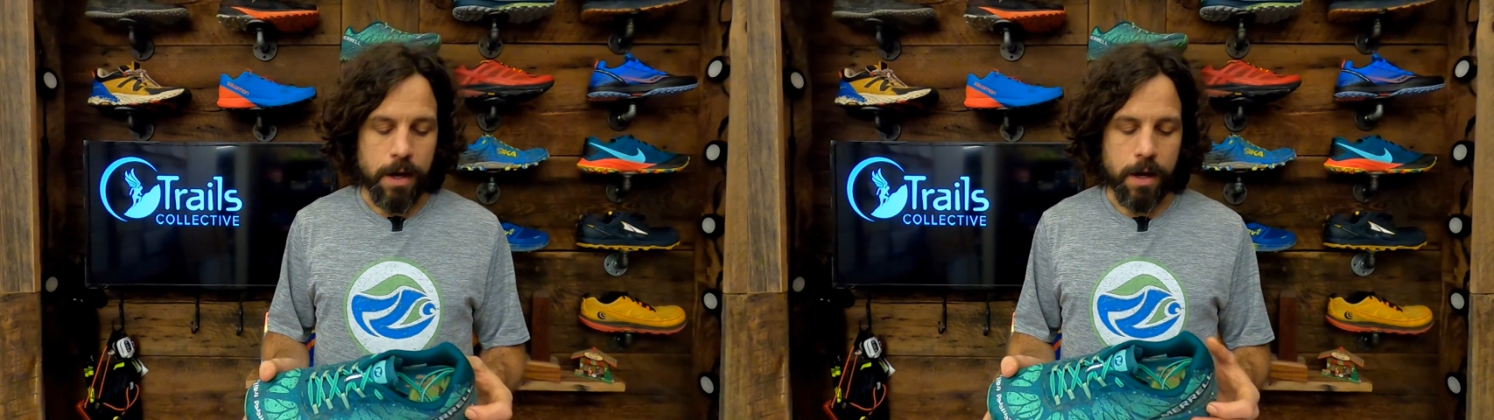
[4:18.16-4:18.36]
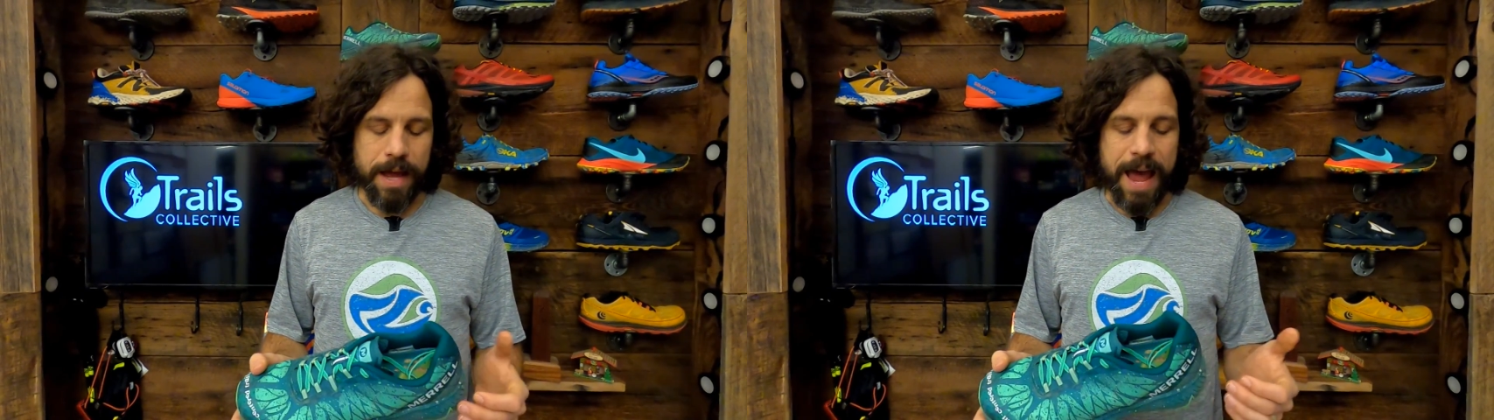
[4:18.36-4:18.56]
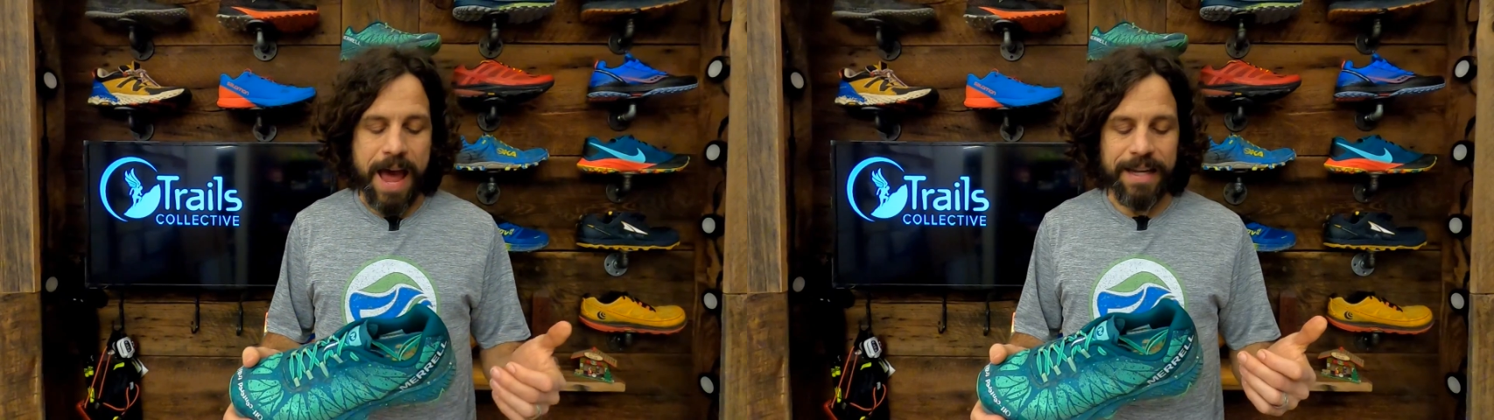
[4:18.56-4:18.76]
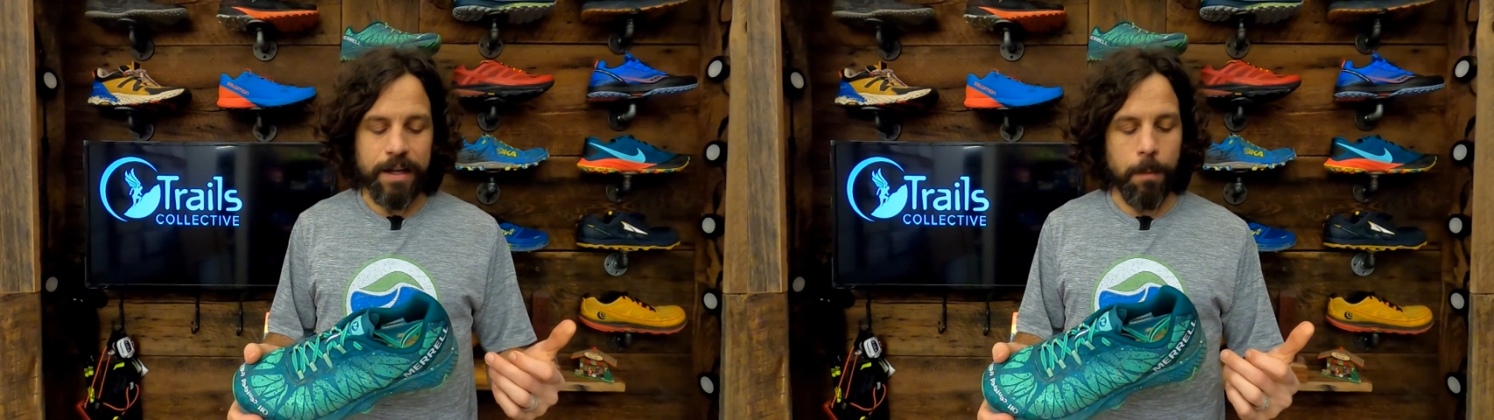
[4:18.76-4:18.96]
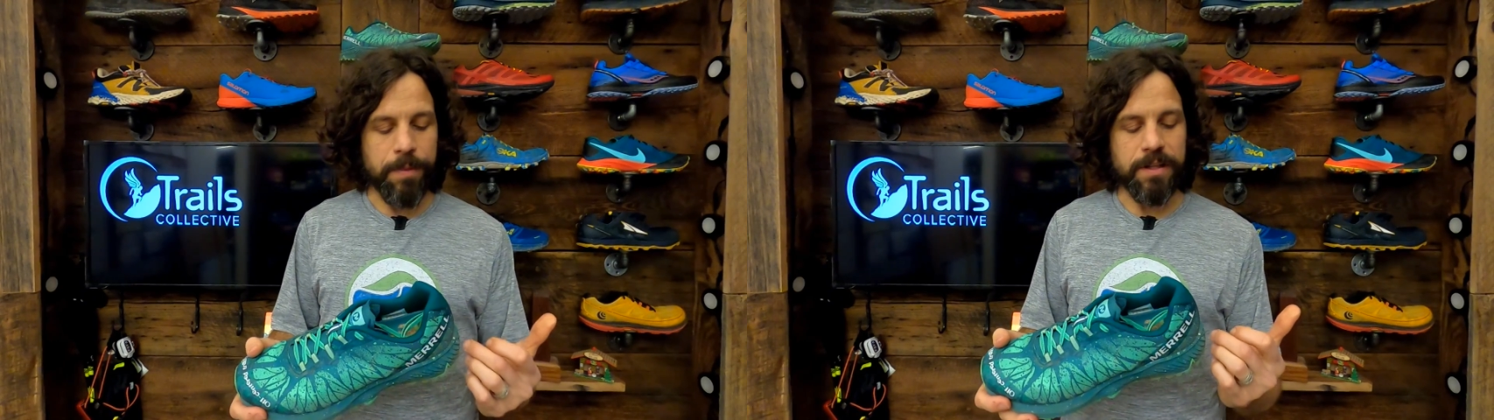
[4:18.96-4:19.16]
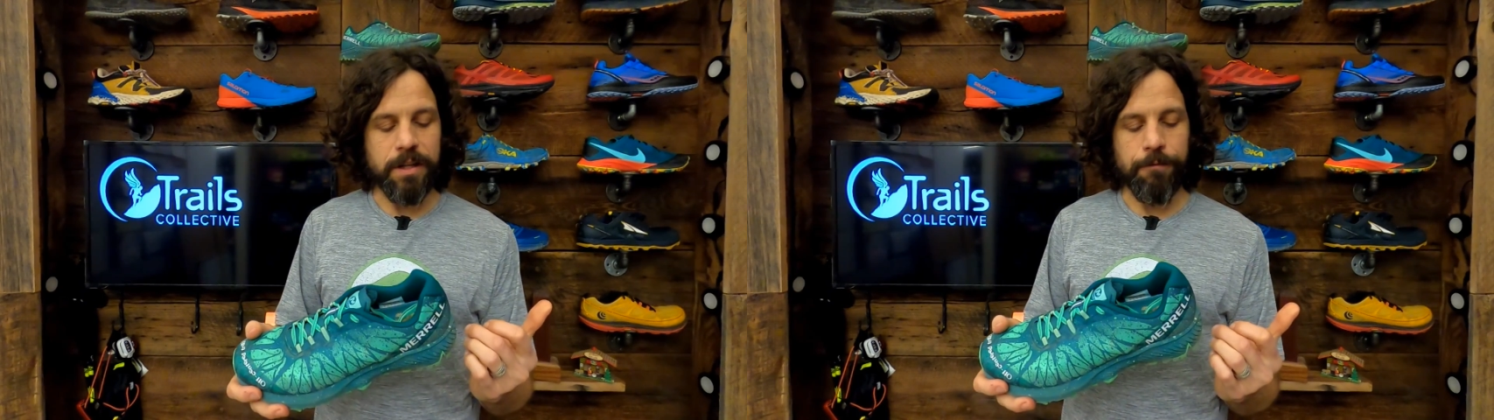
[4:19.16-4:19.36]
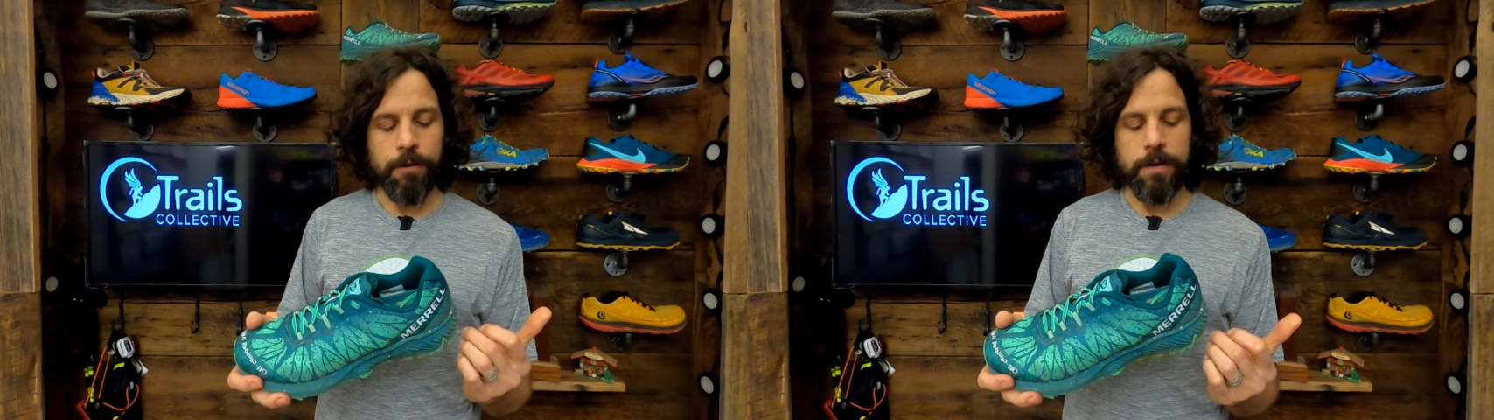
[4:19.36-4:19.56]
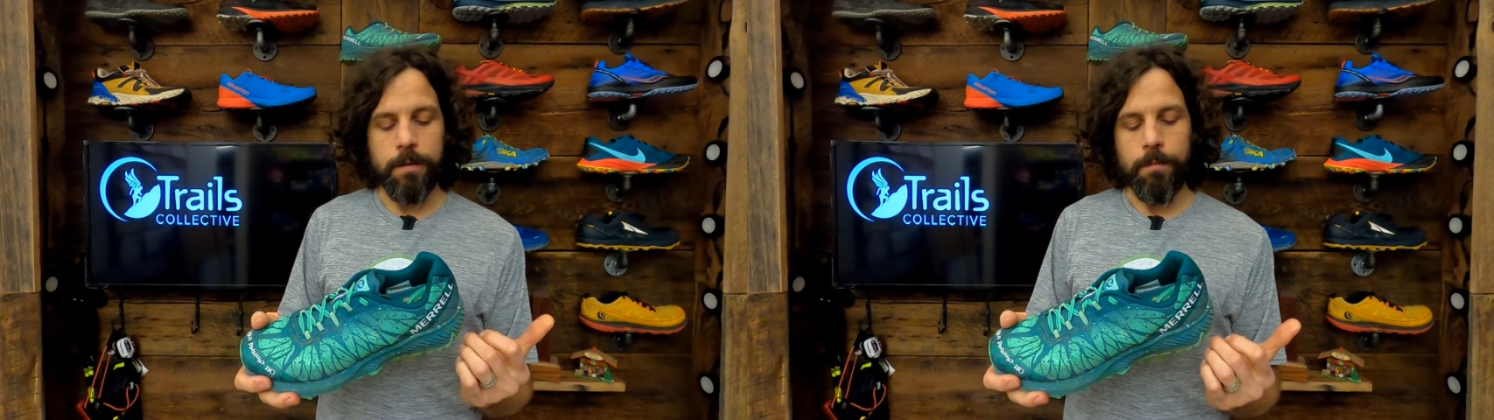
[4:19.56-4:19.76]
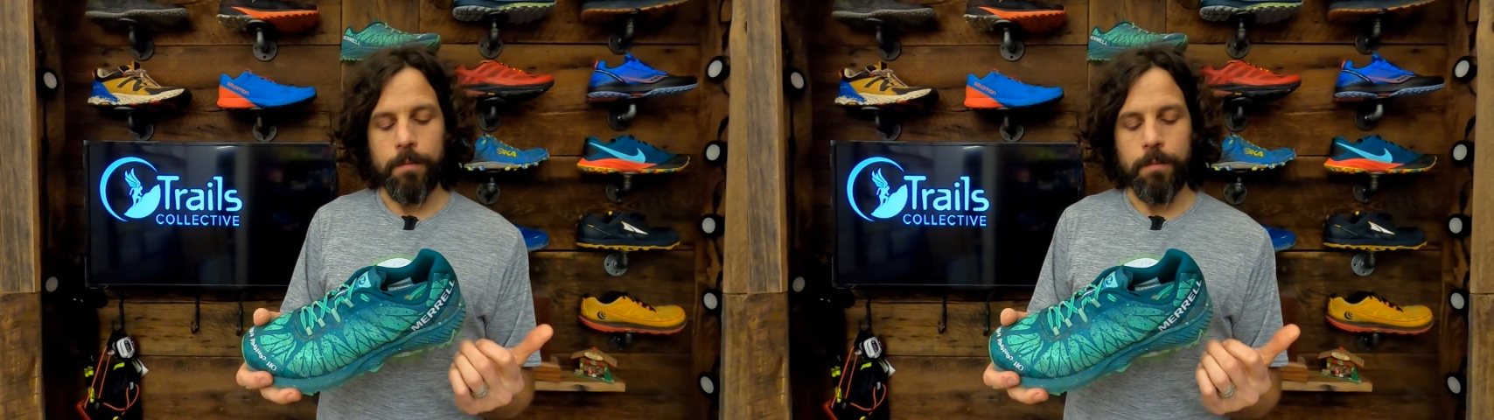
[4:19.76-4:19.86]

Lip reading: Adding up the different